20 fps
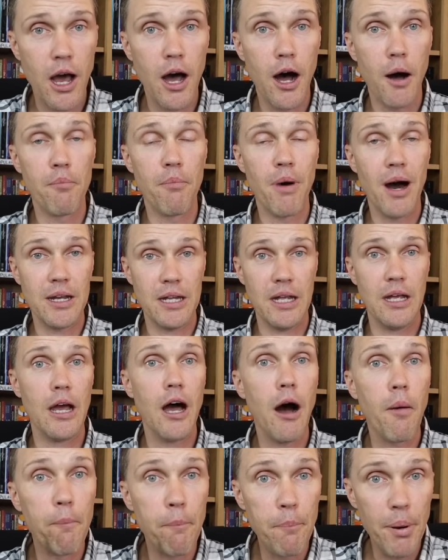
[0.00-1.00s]
of money,
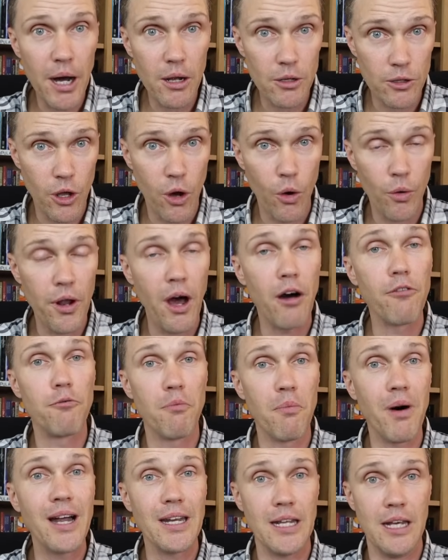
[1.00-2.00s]
a buttload of
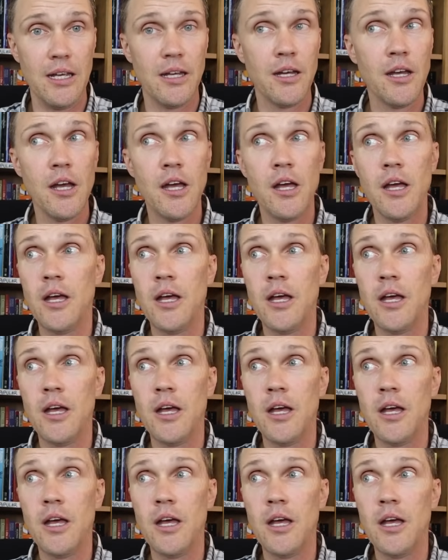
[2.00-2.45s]
money